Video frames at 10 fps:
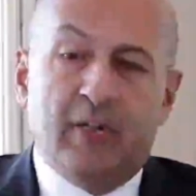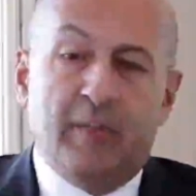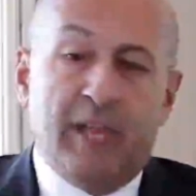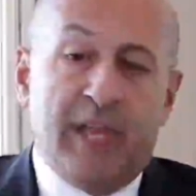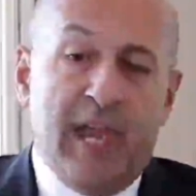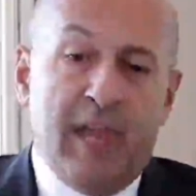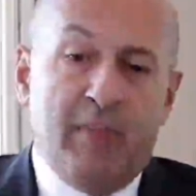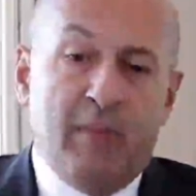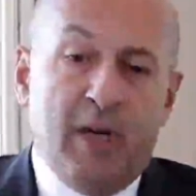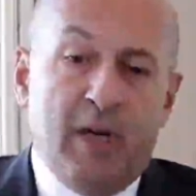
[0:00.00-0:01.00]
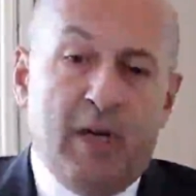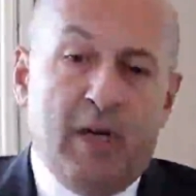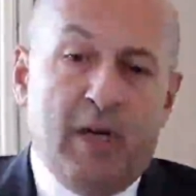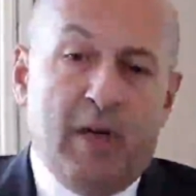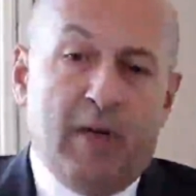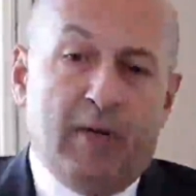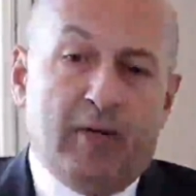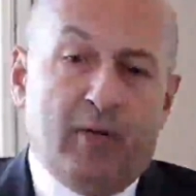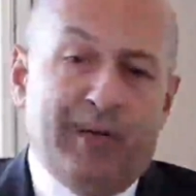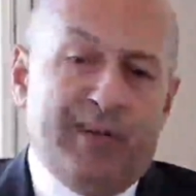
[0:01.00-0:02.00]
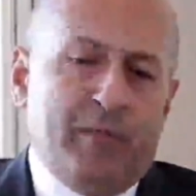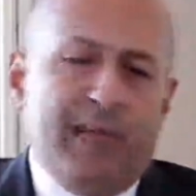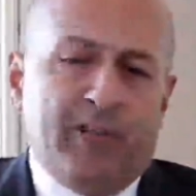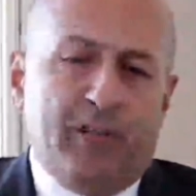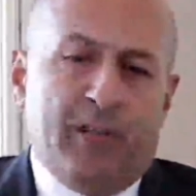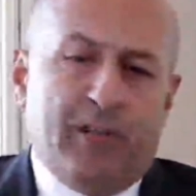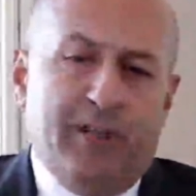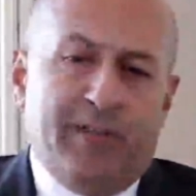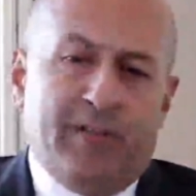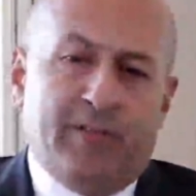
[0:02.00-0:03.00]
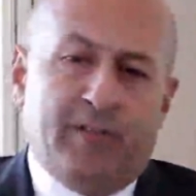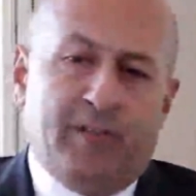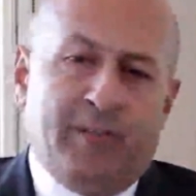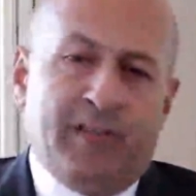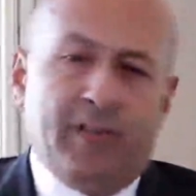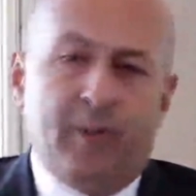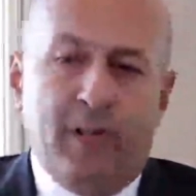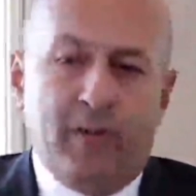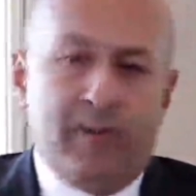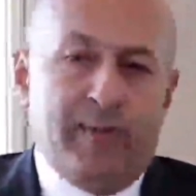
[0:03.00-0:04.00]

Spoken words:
became where the patriarch either just passed away or